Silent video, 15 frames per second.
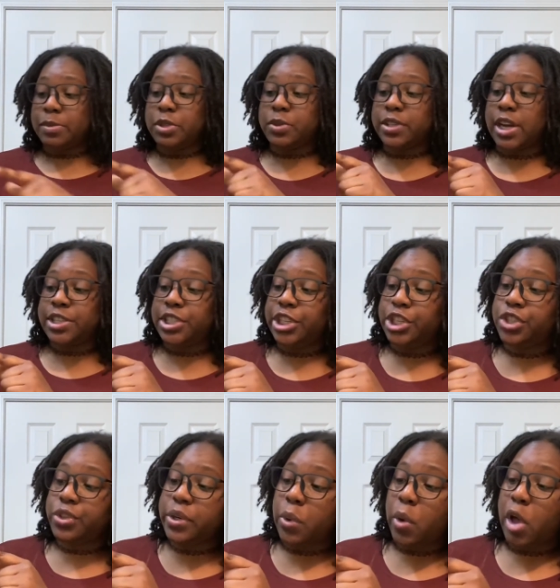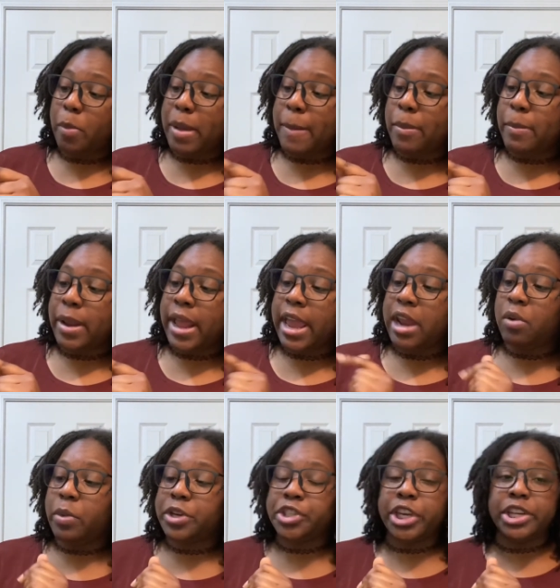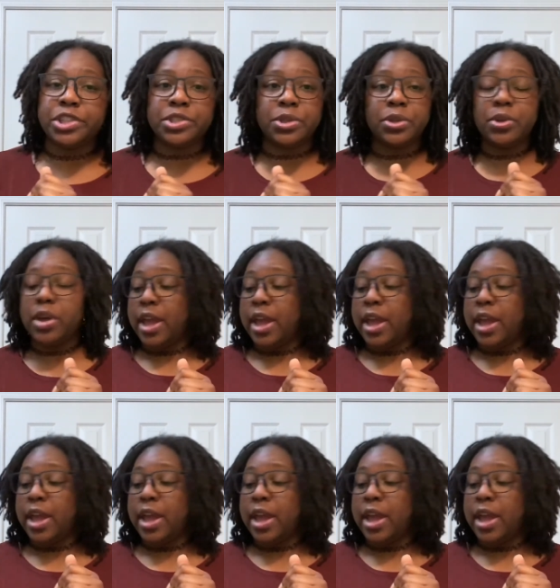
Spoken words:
So it's got tea tree oil, peppermint, and witch hazel,